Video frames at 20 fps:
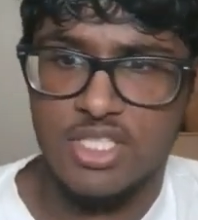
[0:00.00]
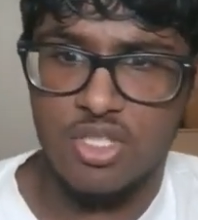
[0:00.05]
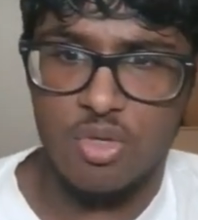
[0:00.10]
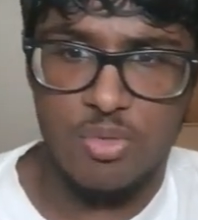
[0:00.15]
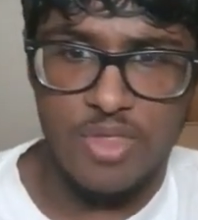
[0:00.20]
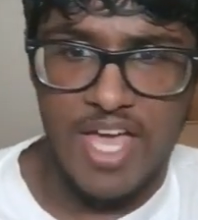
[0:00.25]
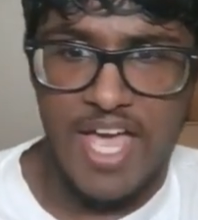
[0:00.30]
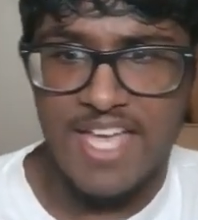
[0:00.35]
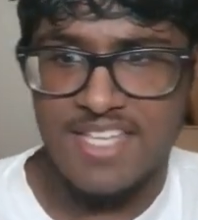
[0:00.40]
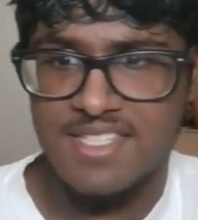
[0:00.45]
So
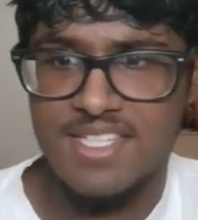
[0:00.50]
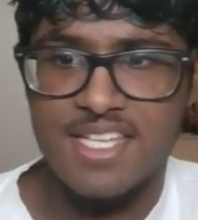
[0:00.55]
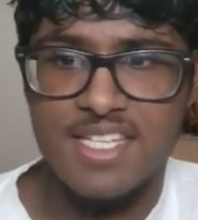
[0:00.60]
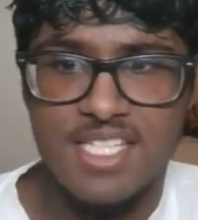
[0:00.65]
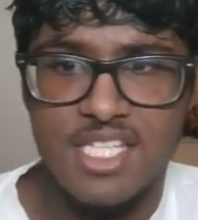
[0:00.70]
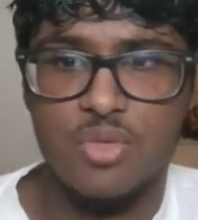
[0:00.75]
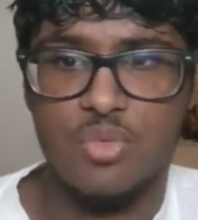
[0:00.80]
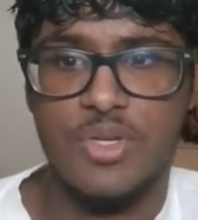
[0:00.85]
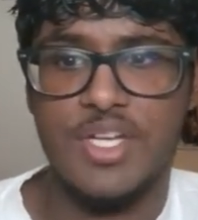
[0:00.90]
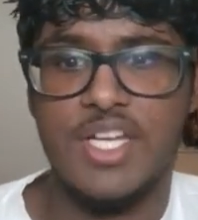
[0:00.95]
the
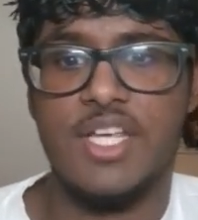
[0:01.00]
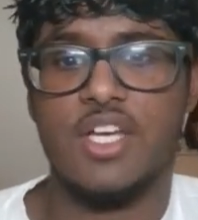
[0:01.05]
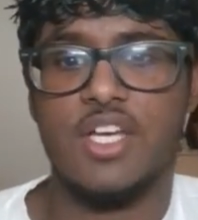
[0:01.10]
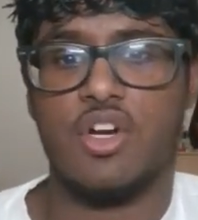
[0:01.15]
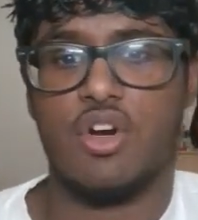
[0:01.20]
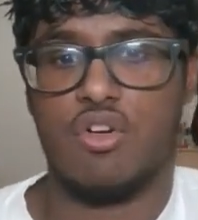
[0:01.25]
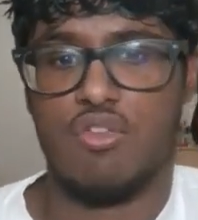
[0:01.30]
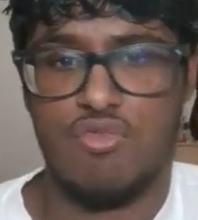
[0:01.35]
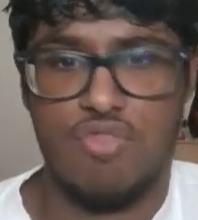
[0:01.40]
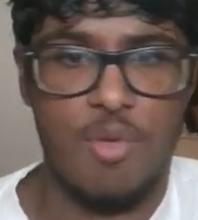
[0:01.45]
SAT reading
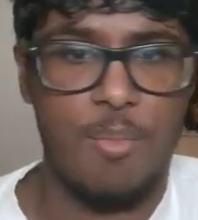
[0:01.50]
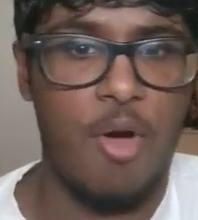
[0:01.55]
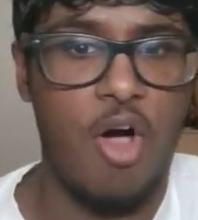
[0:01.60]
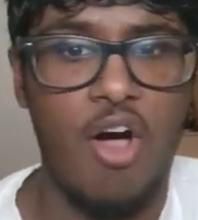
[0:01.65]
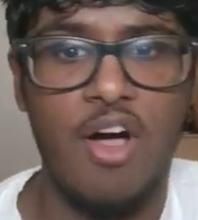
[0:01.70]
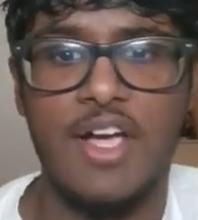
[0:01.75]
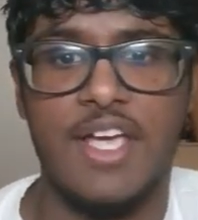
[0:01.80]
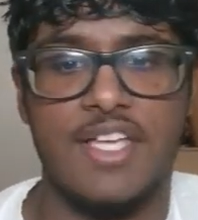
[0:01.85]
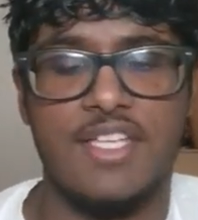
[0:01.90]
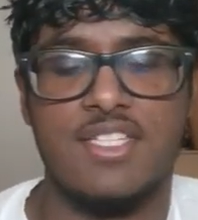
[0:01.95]
curve from
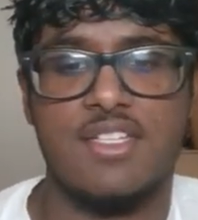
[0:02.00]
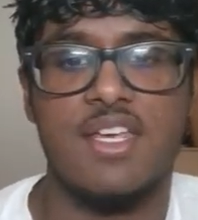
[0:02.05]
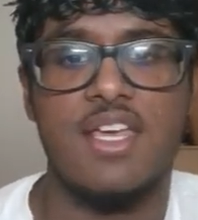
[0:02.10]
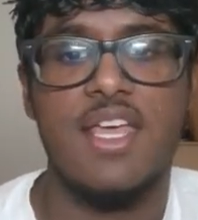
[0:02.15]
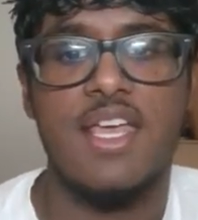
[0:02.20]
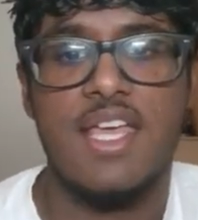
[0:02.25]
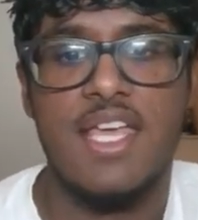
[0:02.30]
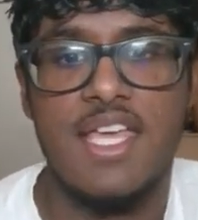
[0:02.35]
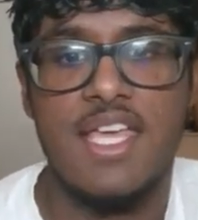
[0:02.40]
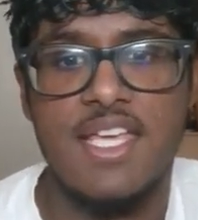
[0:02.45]
August
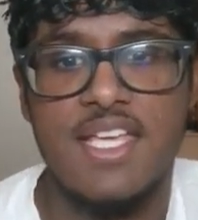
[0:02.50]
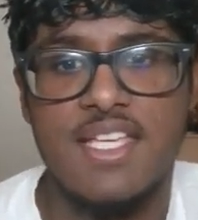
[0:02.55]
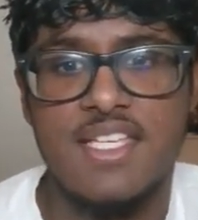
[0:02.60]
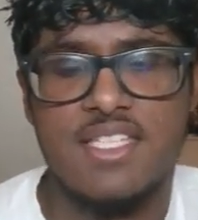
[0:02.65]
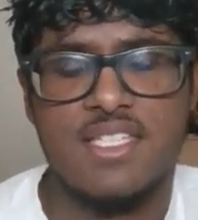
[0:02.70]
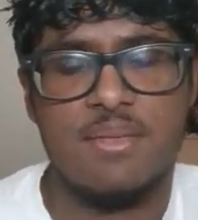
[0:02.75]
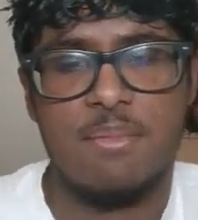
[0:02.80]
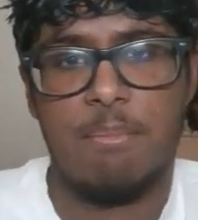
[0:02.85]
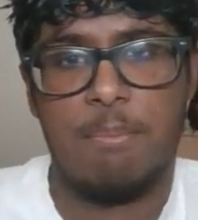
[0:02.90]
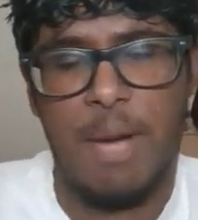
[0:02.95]

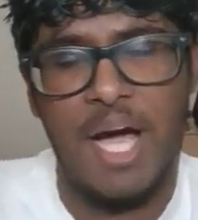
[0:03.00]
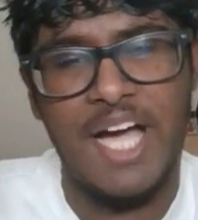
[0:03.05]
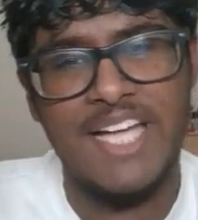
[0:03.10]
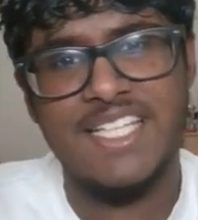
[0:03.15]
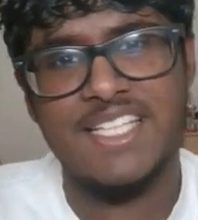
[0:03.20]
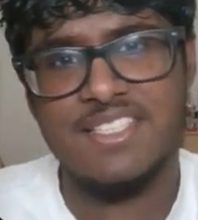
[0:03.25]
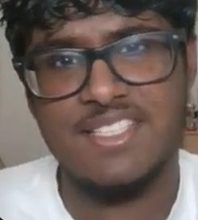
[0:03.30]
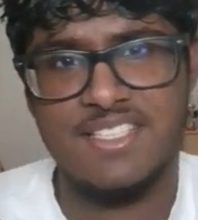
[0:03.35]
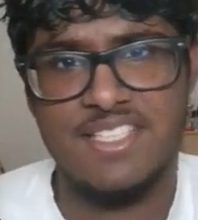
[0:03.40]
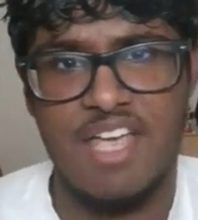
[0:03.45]
is
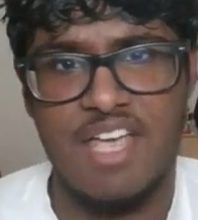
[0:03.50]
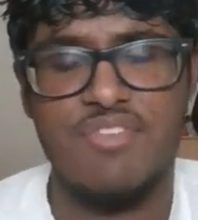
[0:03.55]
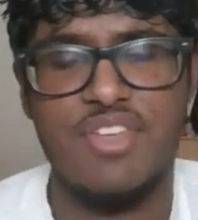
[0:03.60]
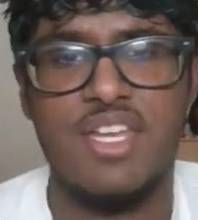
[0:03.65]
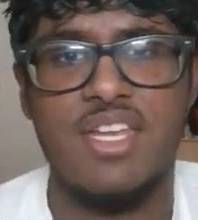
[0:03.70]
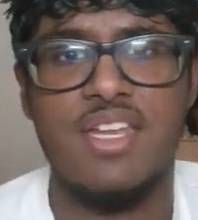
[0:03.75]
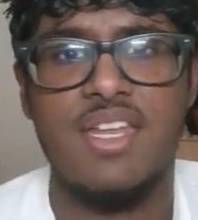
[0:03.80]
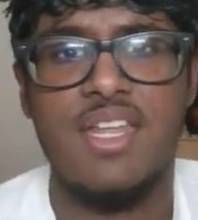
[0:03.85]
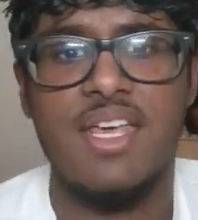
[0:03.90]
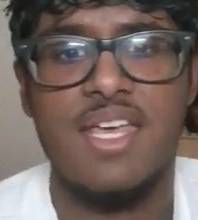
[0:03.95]

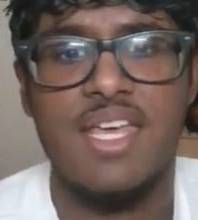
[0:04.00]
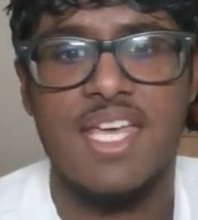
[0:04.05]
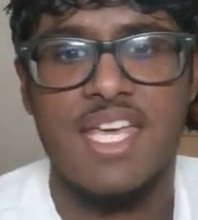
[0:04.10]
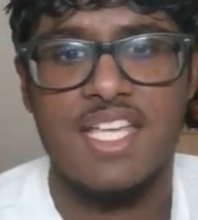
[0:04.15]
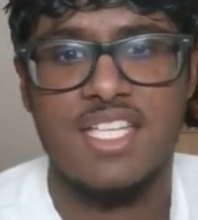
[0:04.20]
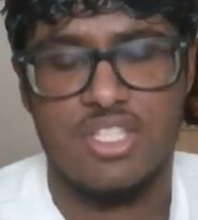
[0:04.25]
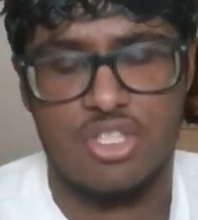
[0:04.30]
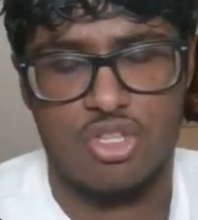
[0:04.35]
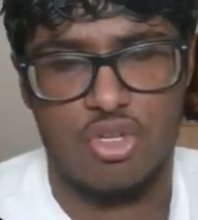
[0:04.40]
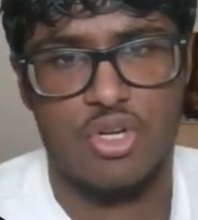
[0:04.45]
-7
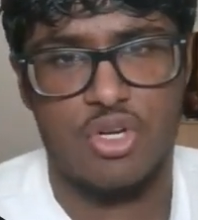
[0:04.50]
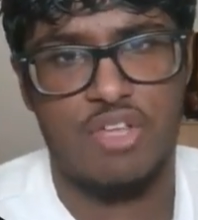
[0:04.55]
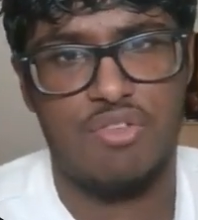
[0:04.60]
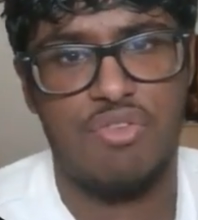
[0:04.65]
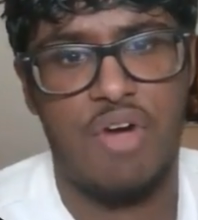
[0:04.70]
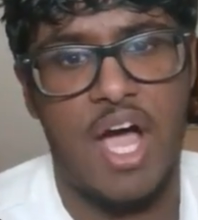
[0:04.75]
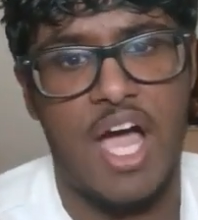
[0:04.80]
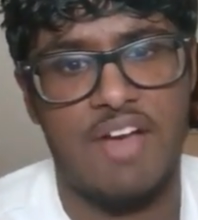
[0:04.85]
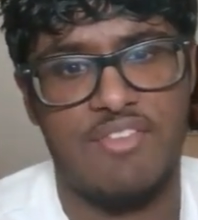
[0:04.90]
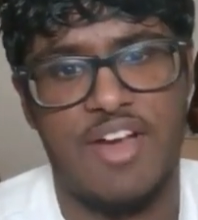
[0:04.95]
is
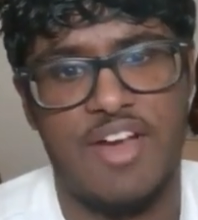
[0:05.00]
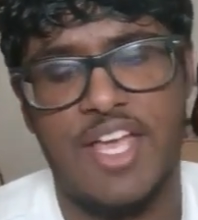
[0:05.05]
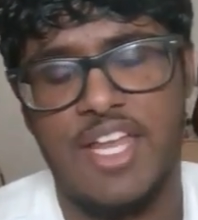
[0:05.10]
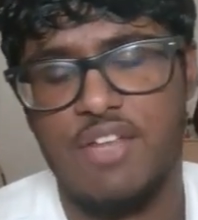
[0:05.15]
35, right?